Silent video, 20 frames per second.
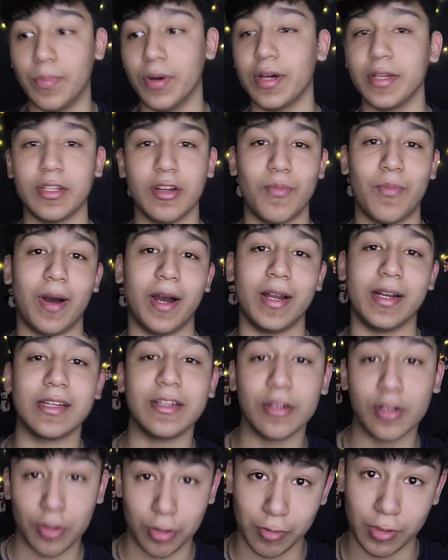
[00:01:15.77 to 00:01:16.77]
But your
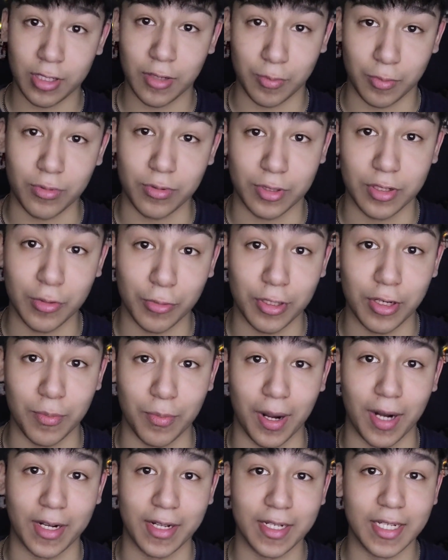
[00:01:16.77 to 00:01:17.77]
body, you know what
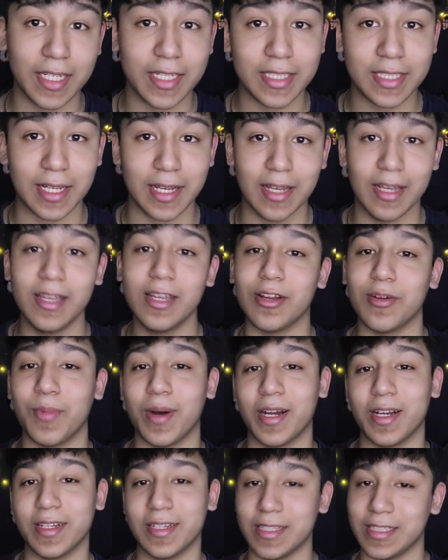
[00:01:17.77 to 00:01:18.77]
your body needs?
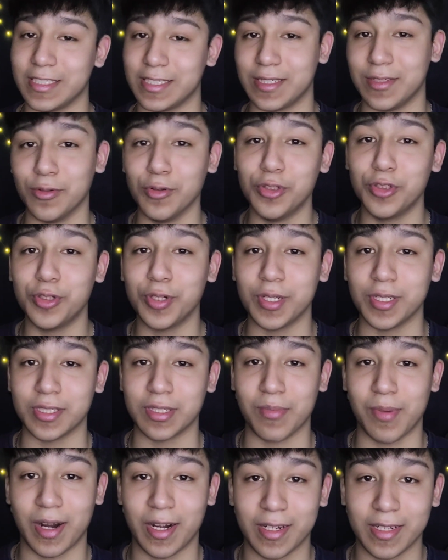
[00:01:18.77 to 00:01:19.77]
Your body needs
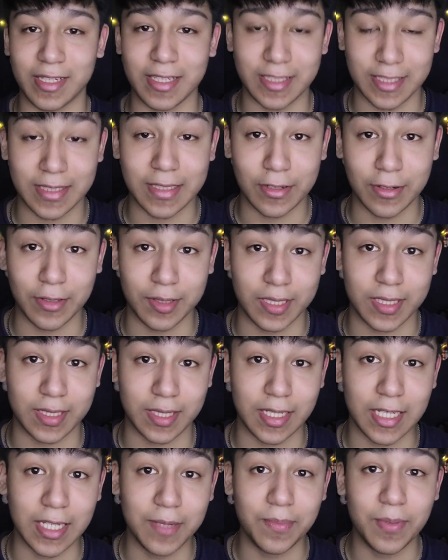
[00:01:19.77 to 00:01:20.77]
nutrients. Your body needs good
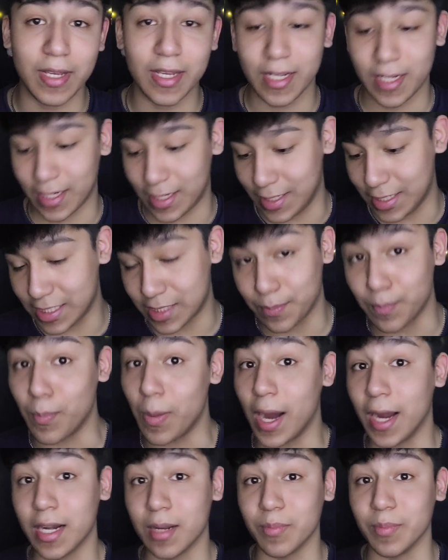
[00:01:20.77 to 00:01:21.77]
sleep. It needs
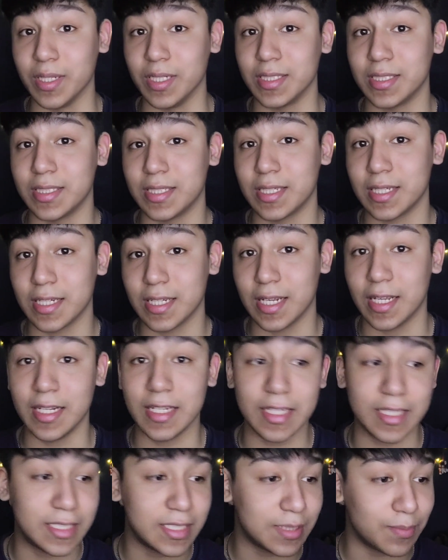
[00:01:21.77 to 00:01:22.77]
vitamins.
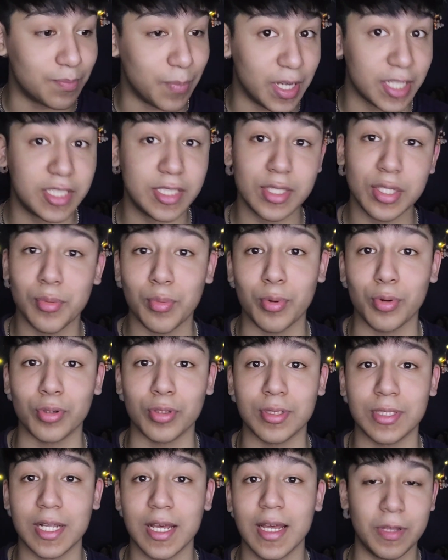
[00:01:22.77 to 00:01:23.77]
It needs
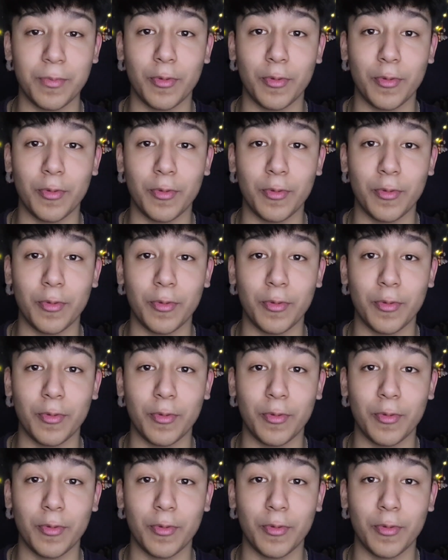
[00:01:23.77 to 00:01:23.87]
vegetables.